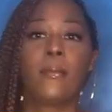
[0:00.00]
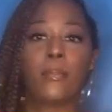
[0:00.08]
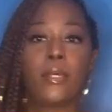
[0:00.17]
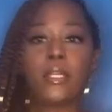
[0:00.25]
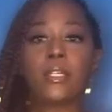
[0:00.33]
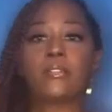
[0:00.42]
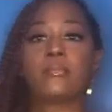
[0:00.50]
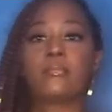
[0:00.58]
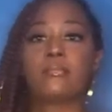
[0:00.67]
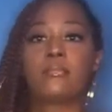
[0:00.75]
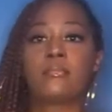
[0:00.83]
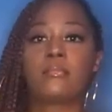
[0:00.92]
But
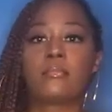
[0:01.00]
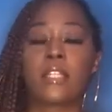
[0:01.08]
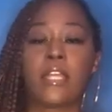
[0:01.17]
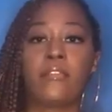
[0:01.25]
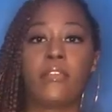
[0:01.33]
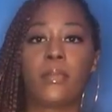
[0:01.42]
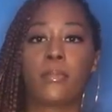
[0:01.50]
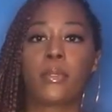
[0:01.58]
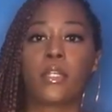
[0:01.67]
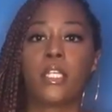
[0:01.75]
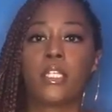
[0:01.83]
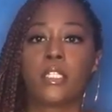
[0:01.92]
they fit pretty